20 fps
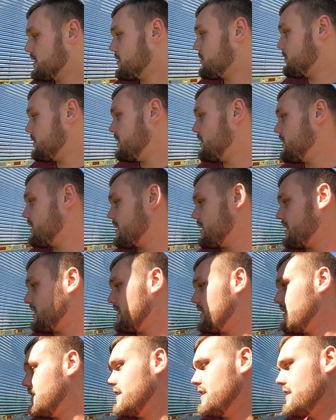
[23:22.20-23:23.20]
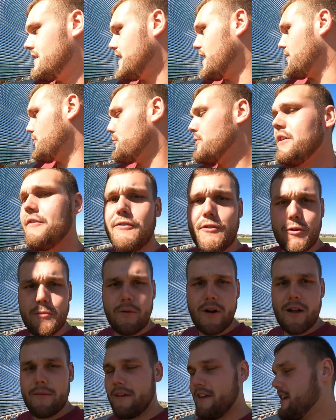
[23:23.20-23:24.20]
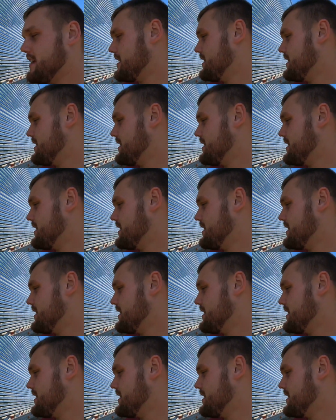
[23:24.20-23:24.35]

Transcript: we are gonna, now the reefer will probably kick